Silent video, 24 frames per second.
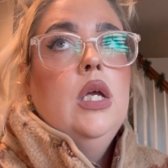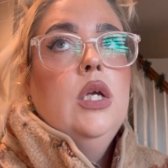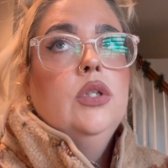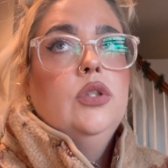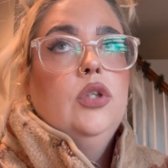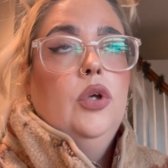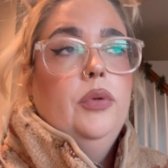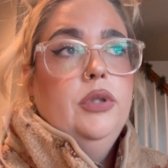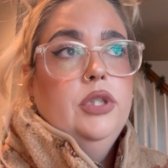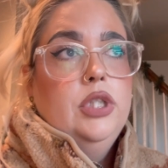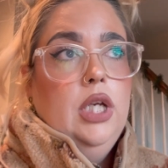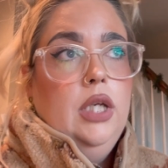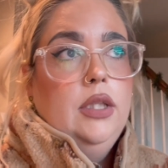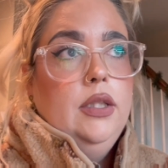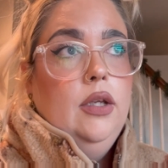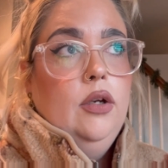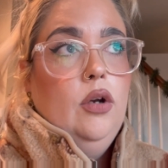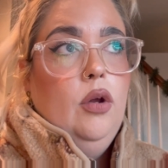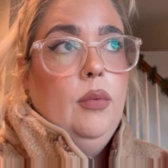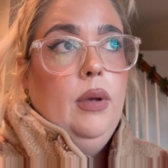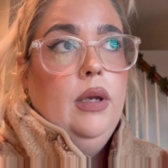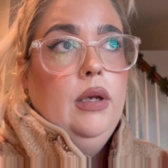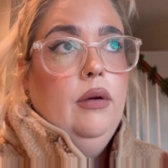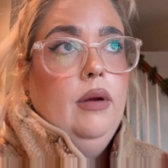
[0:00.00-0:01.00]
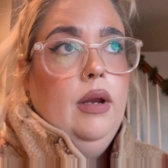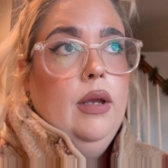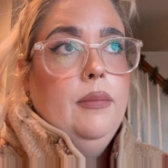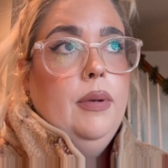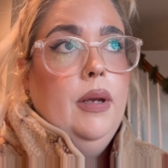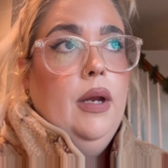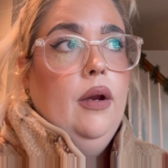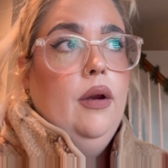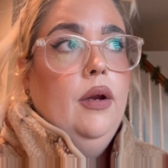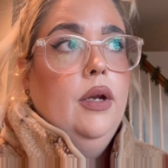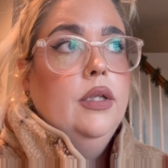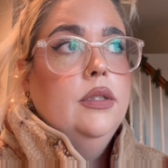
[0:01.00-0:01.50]
So we checked in on my
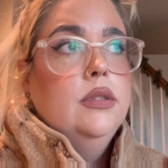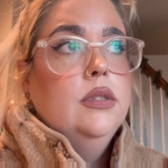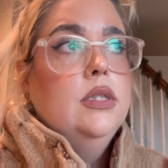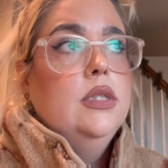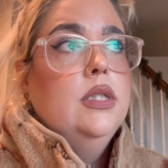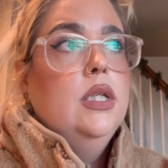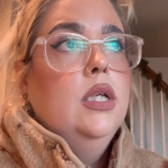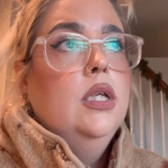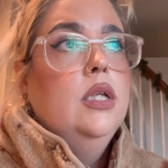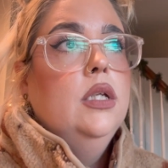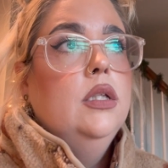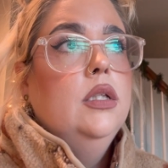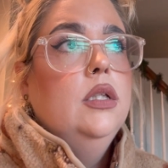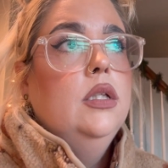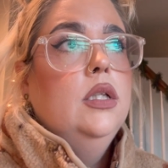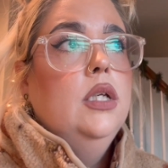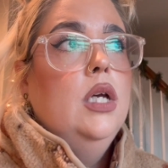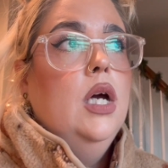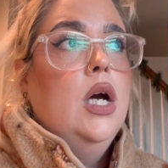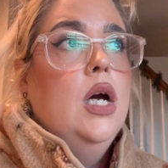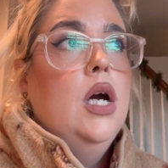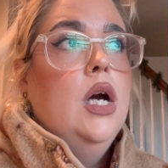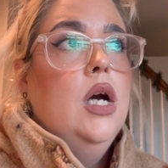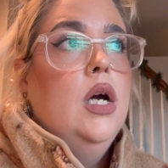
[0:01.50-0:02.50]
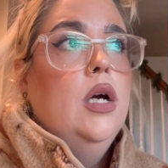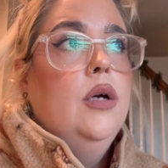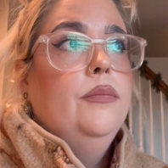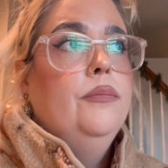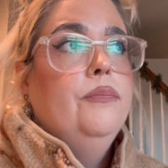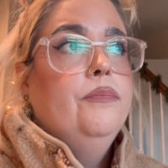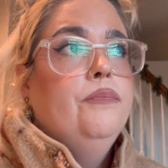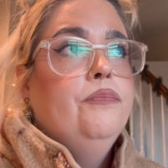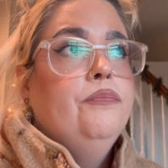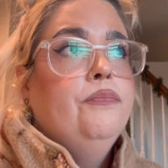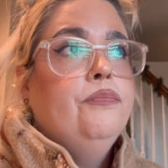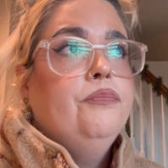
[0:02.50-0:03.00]
grandparents,
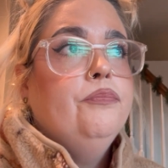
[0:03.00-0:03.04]
and